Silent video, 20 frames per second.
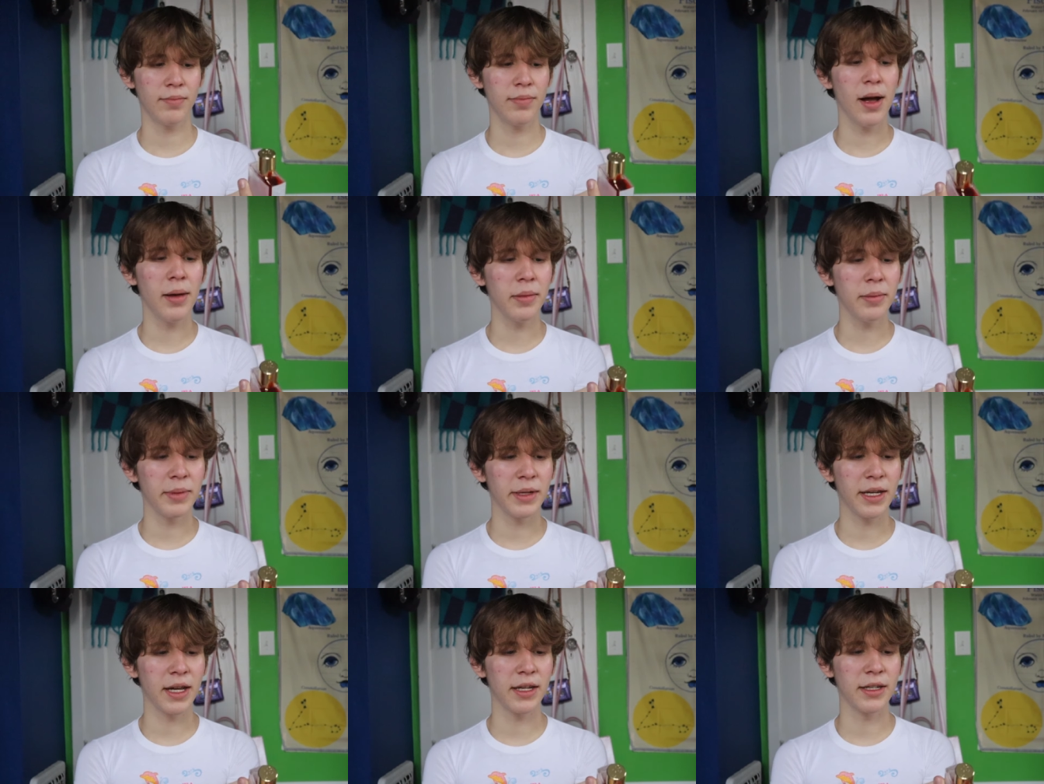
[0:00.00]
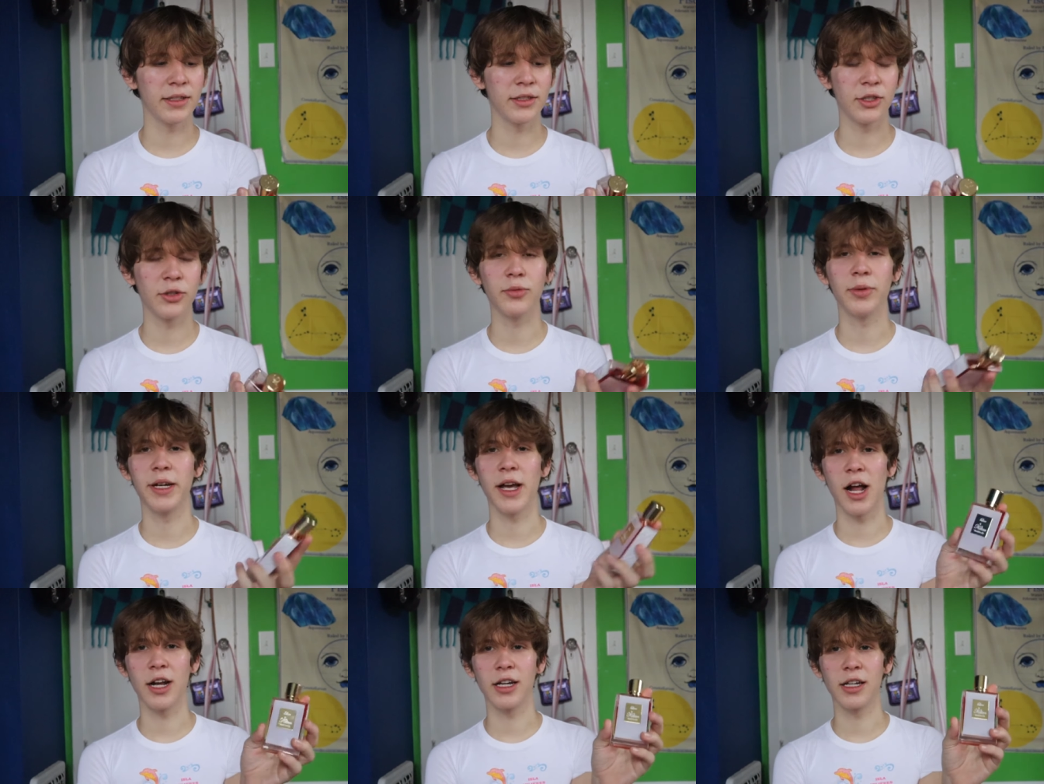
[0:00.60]
Probably because the
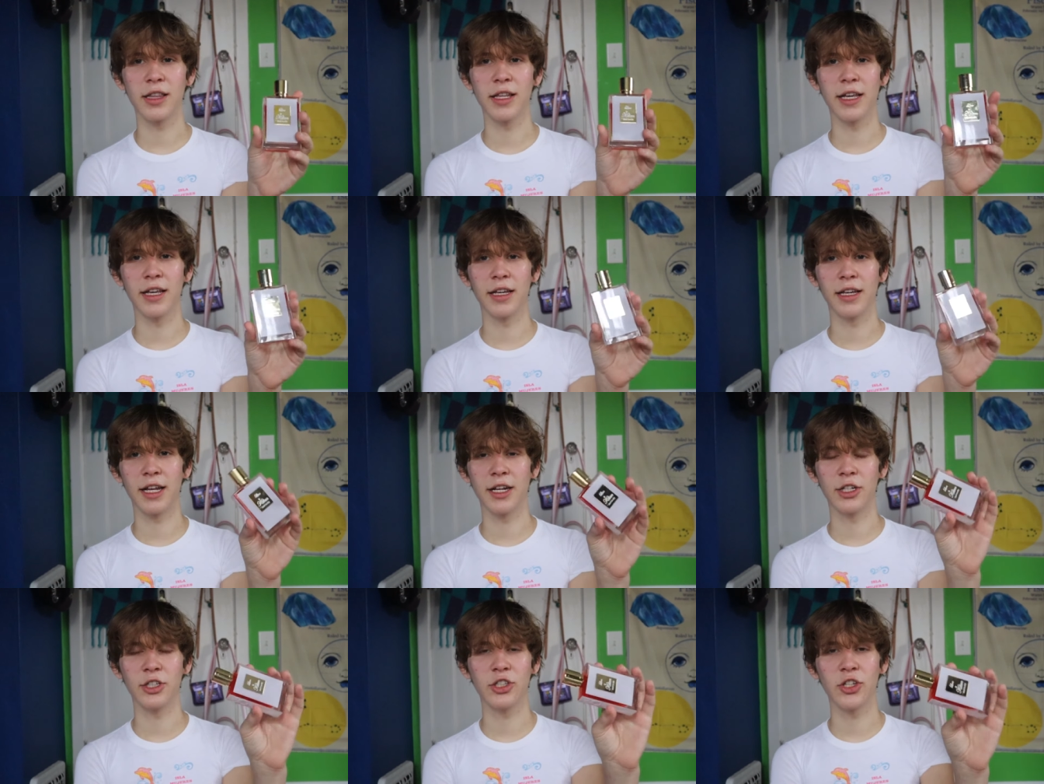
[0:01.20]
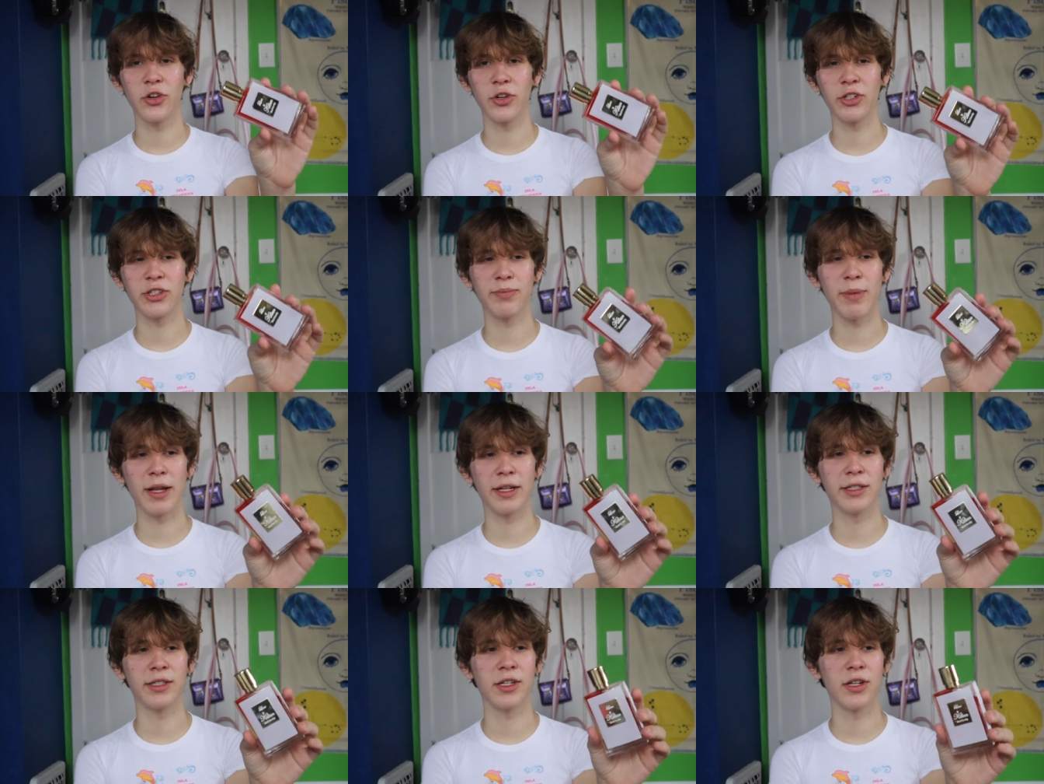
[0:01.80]
Rihanna thing and it's so
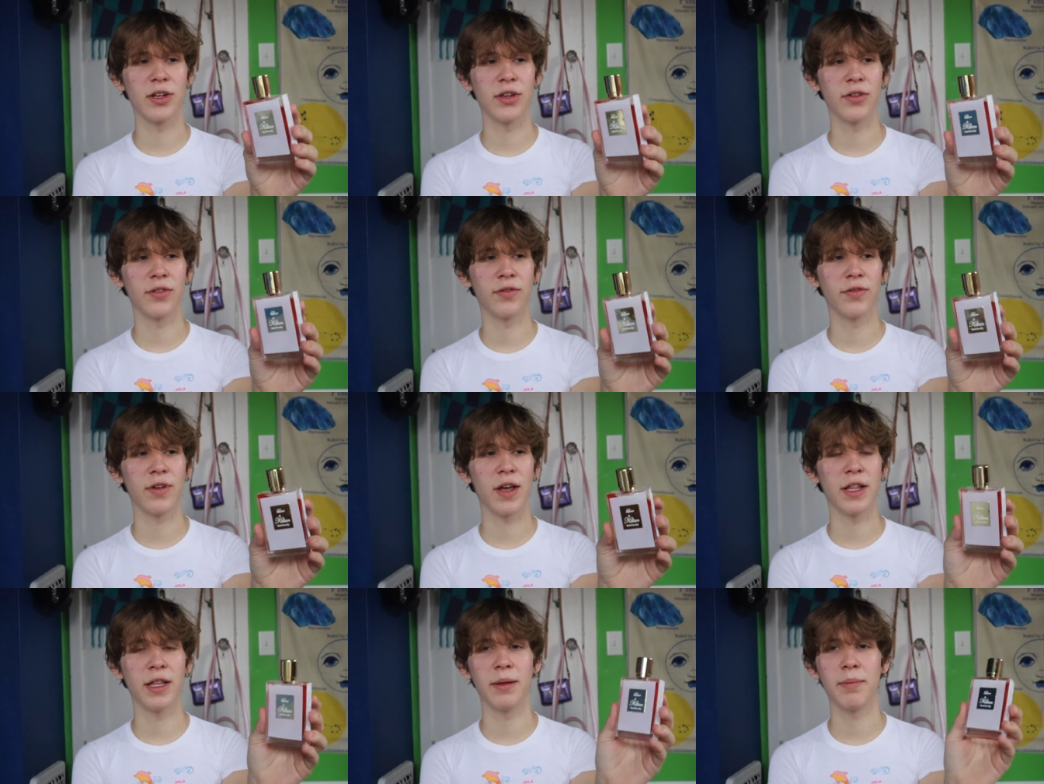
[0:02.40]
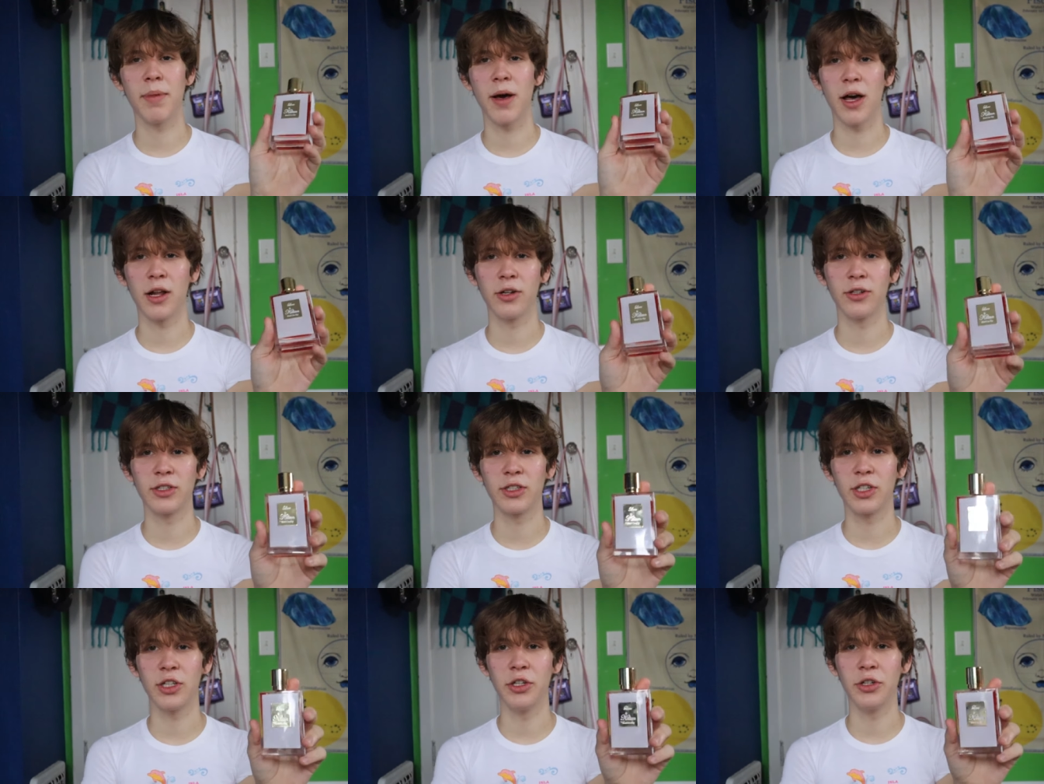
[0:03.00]
expensive and the
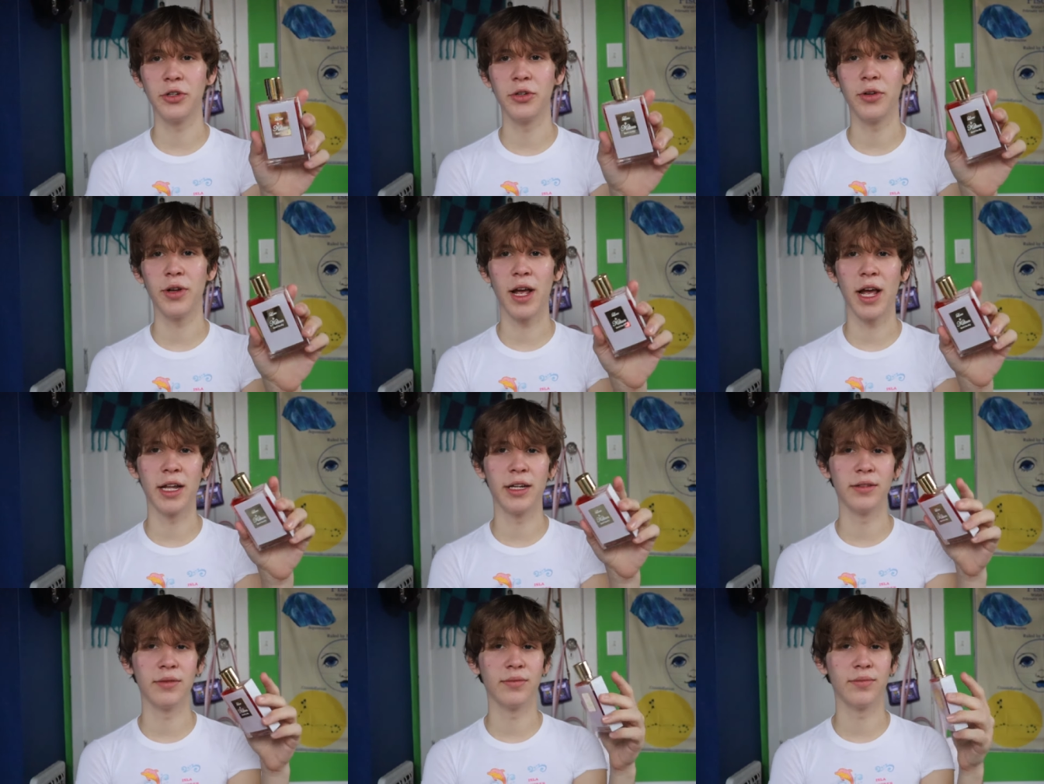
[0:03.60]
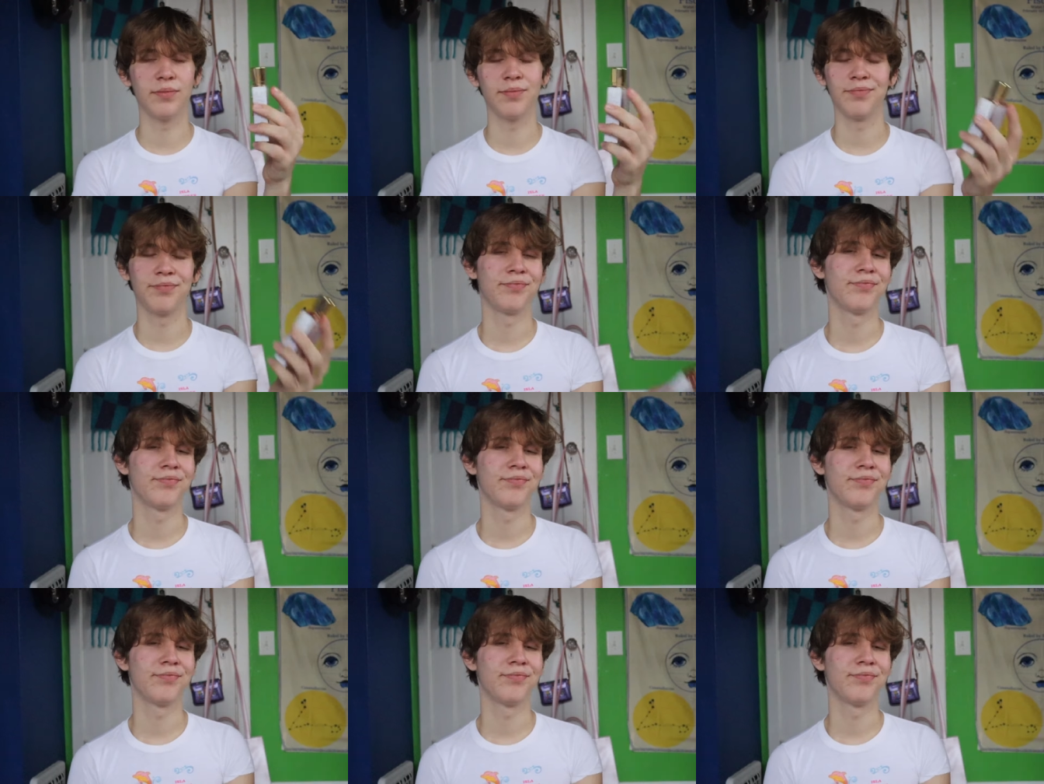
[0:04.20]
bottle's cute and